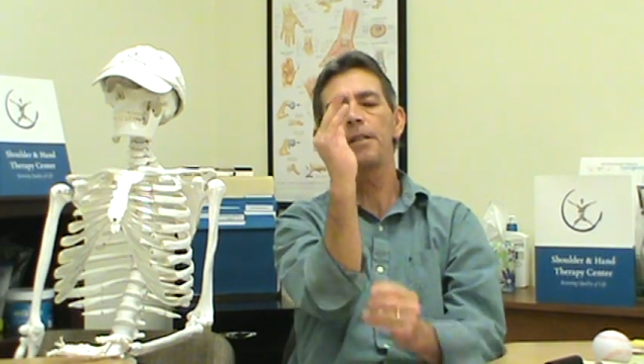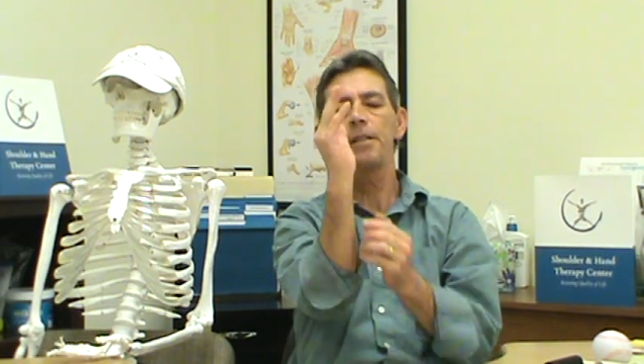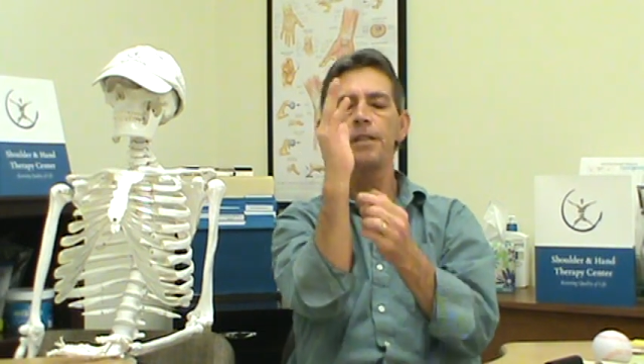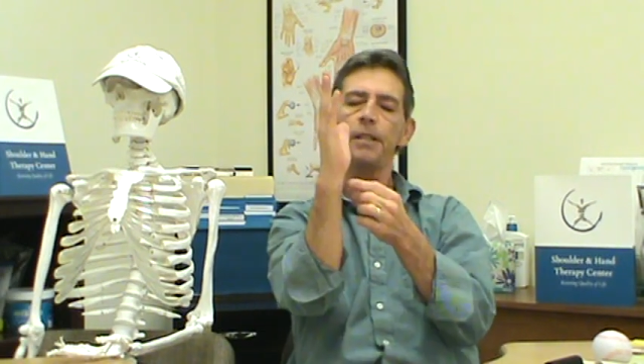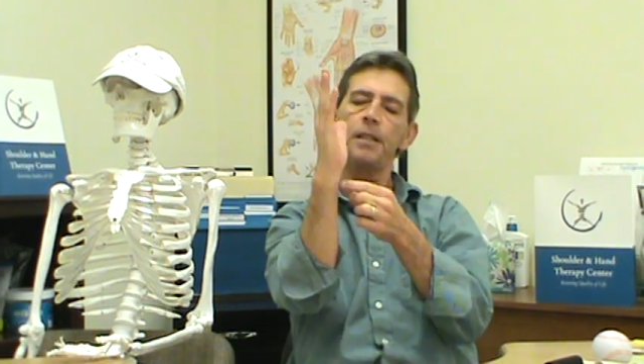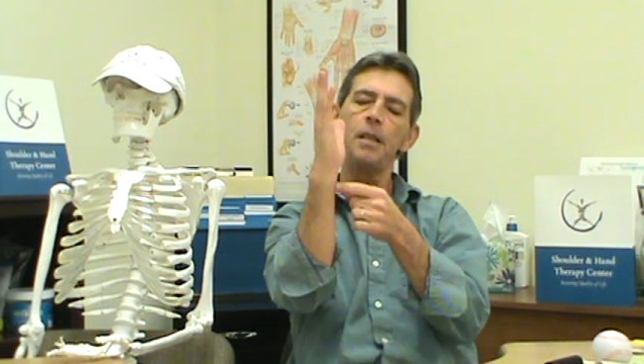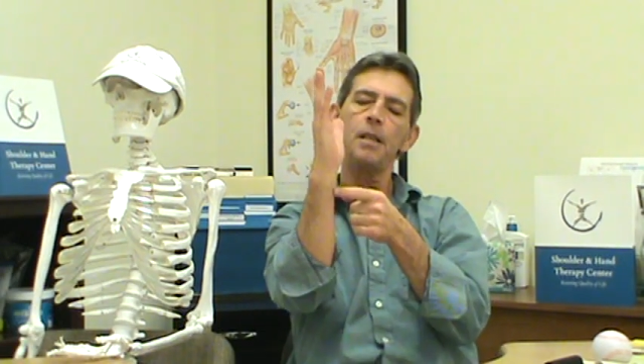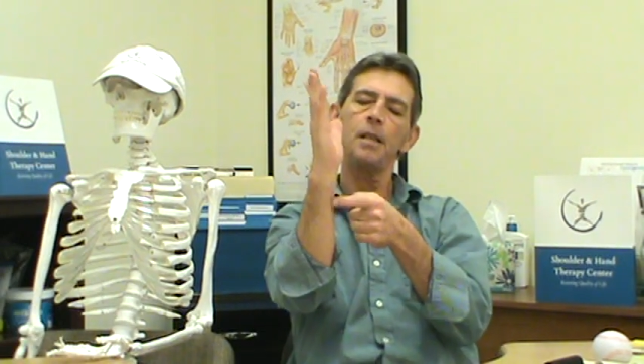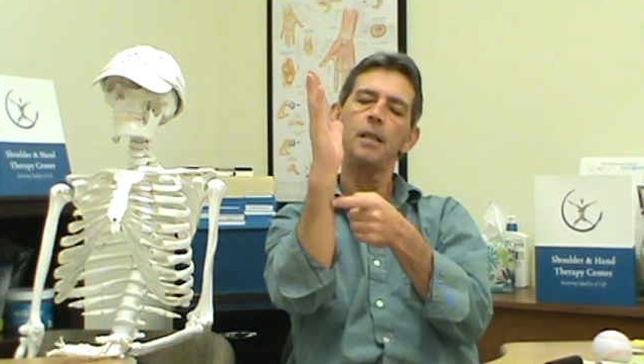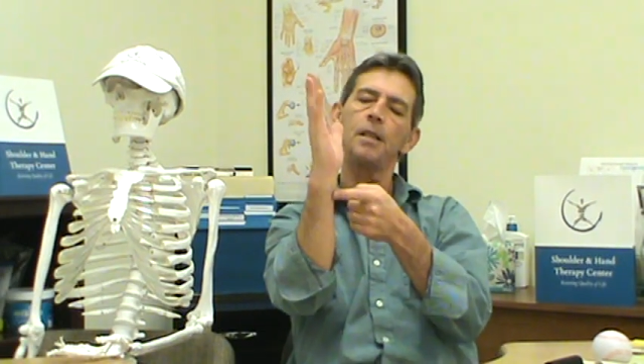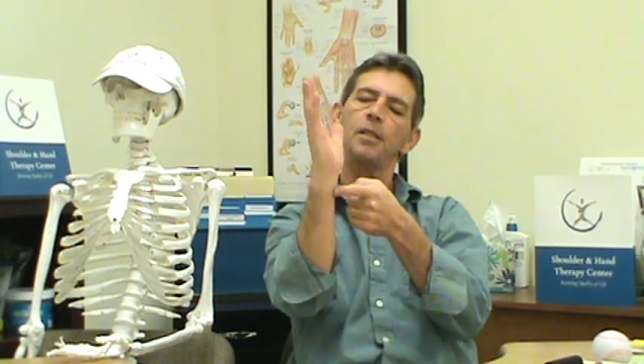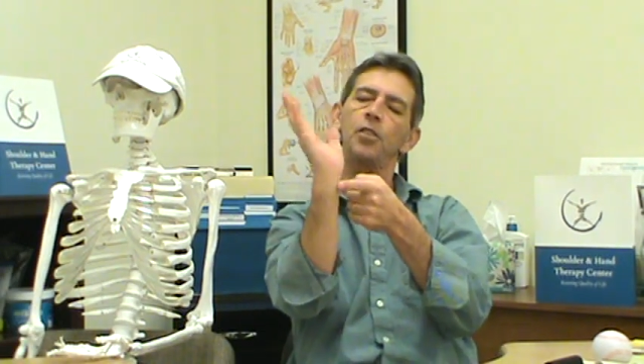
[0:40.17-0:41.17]
the
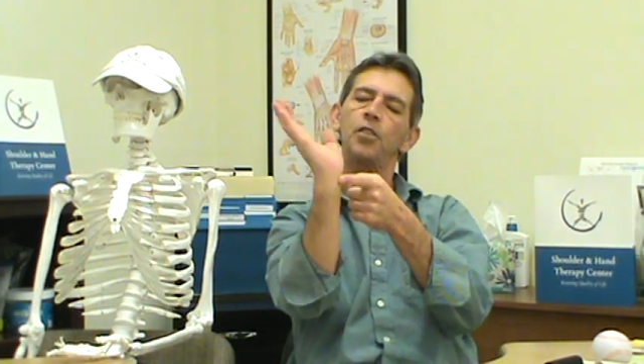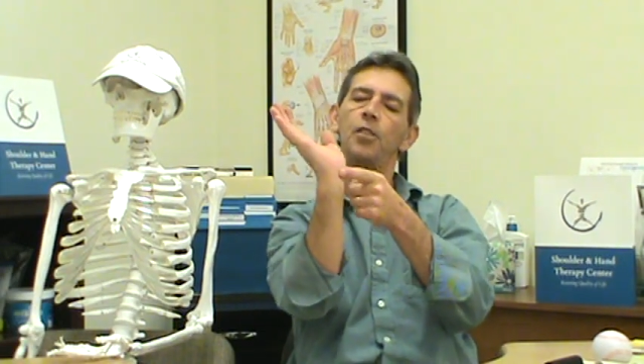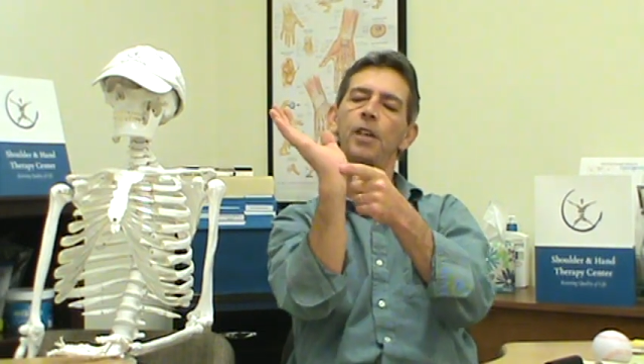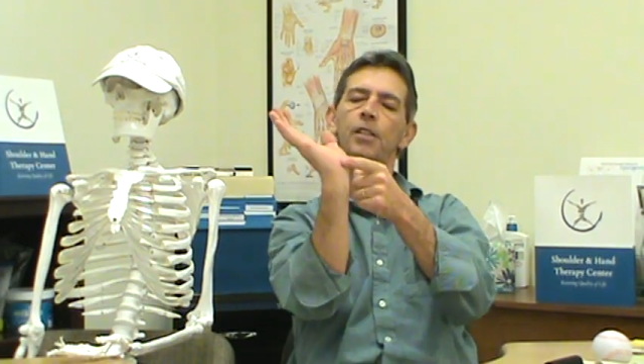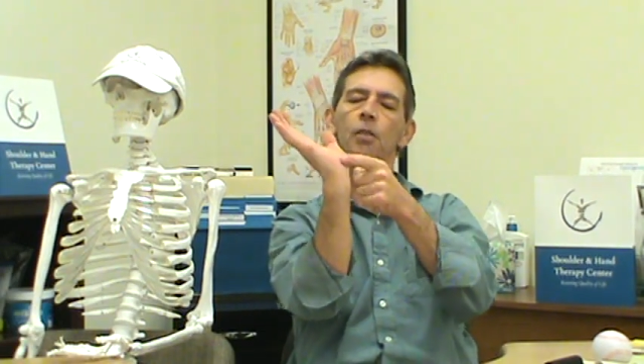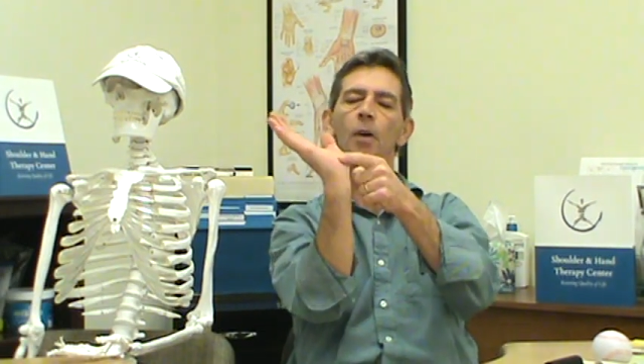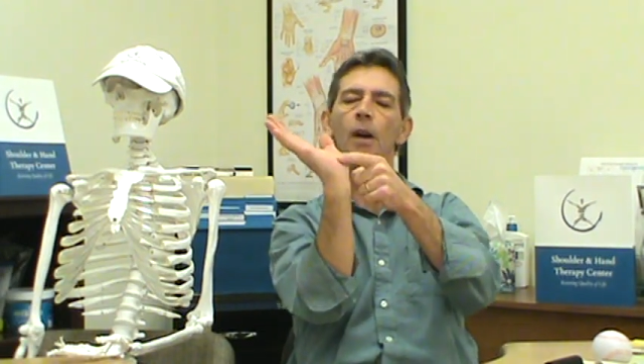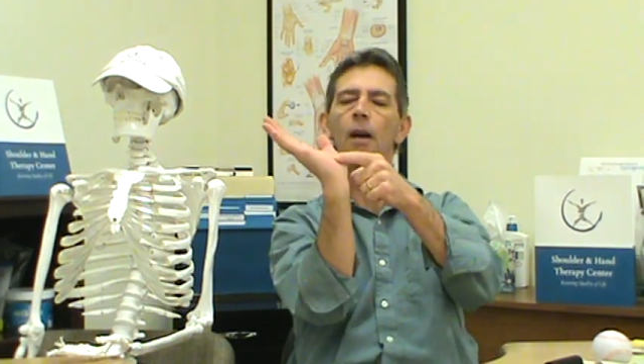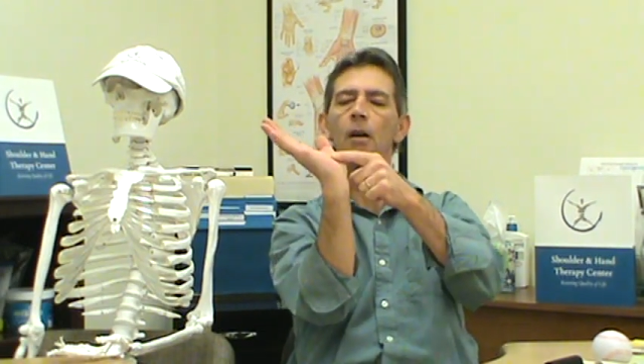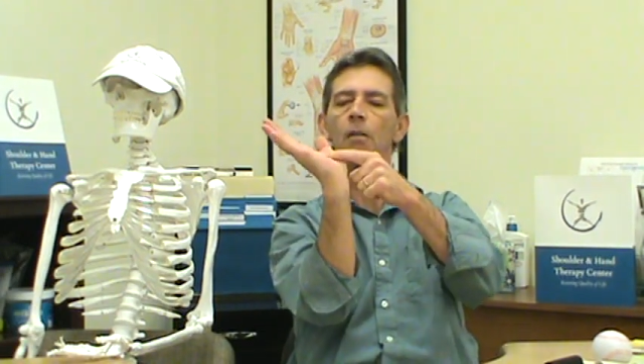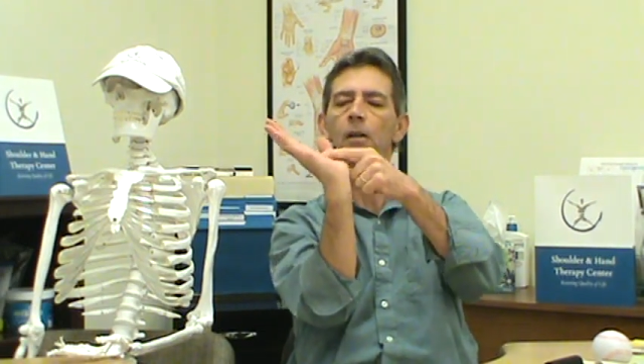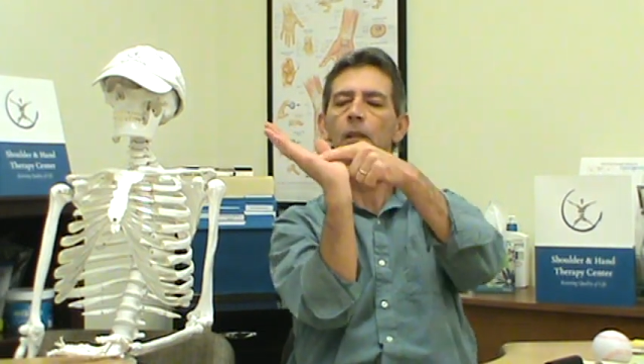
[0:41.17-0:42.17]
skin has to stretch
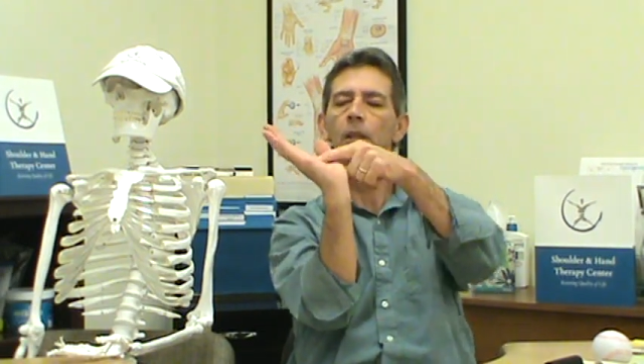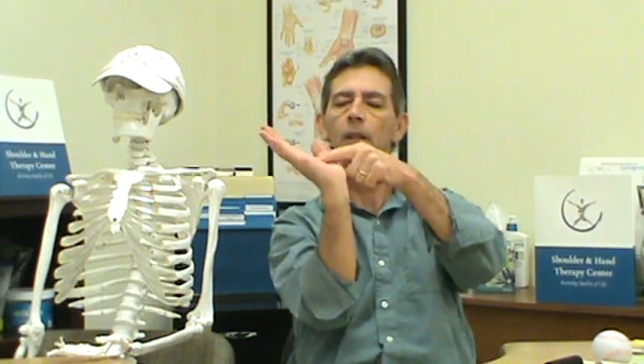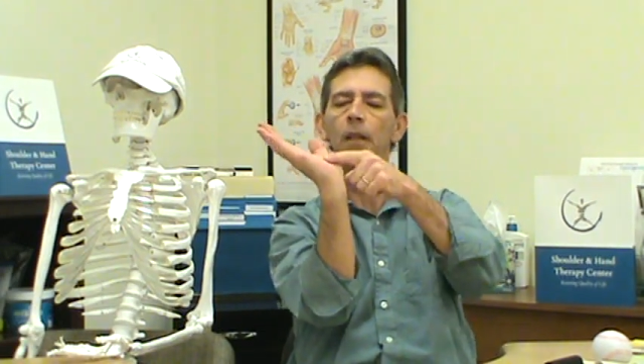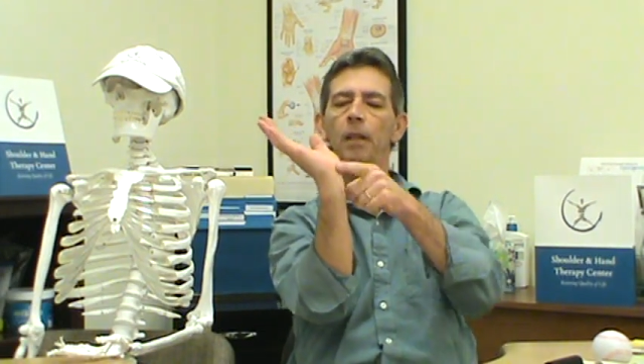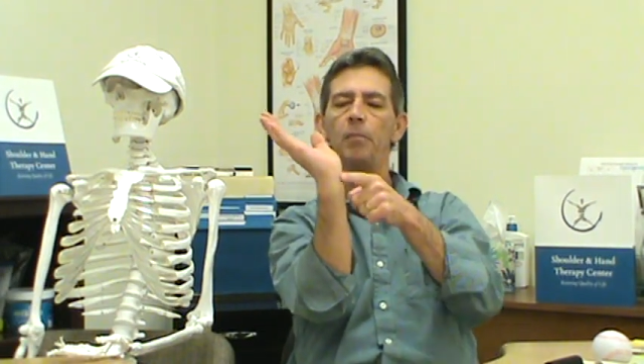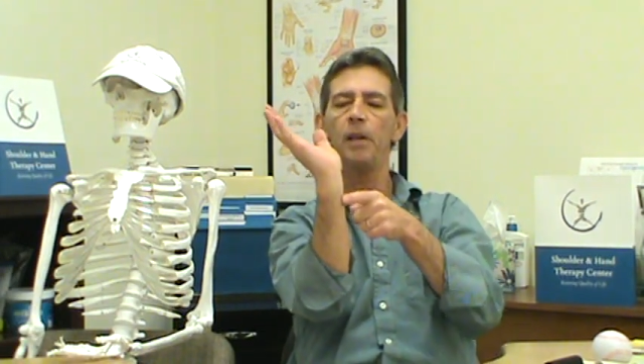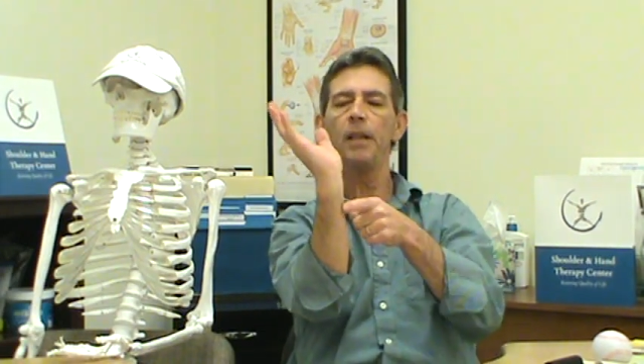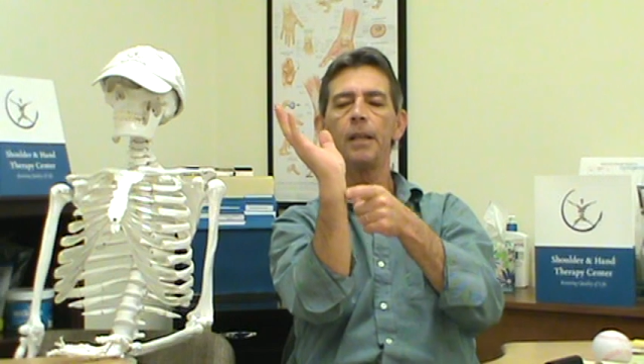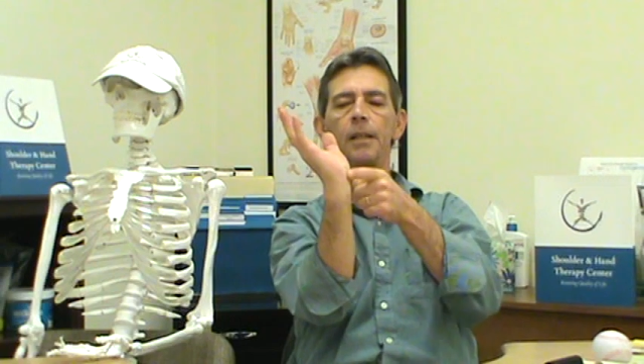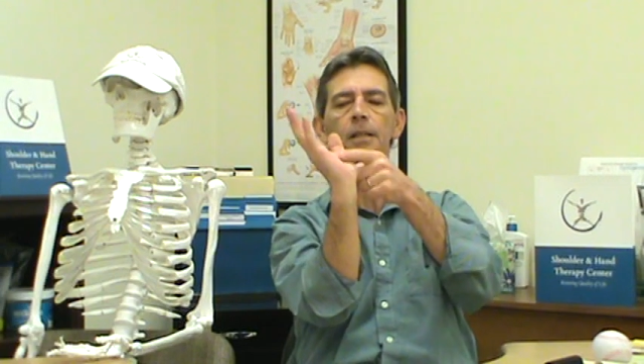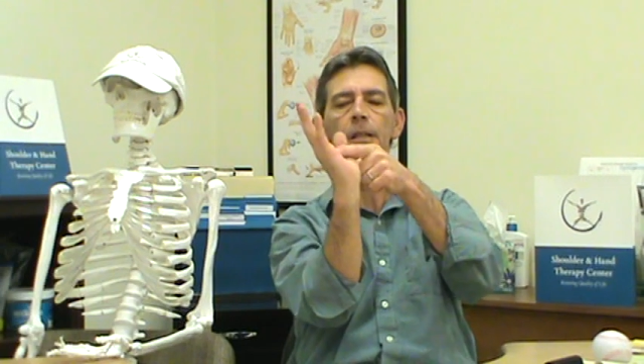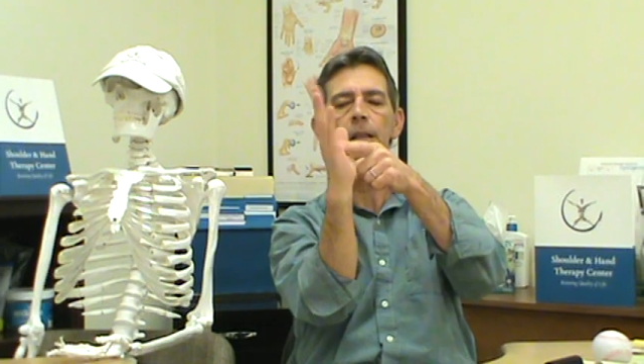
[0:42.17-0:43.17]
around any
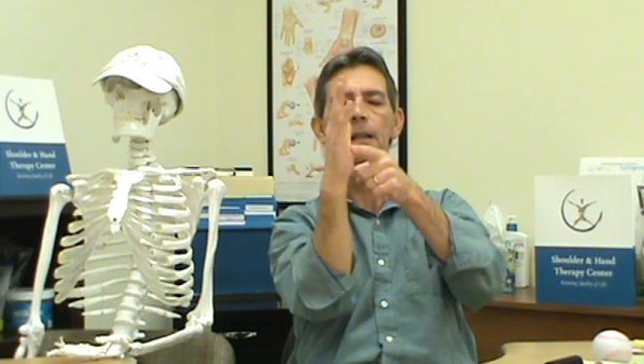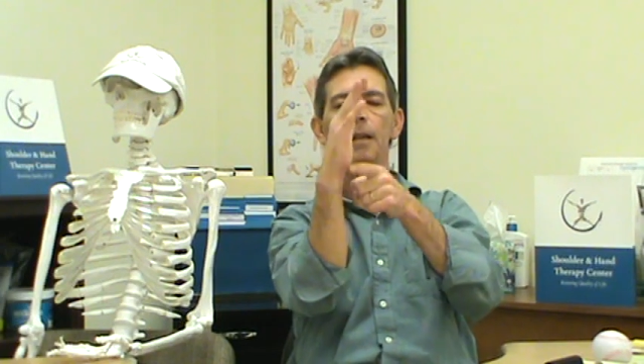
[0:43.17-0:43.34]
bends,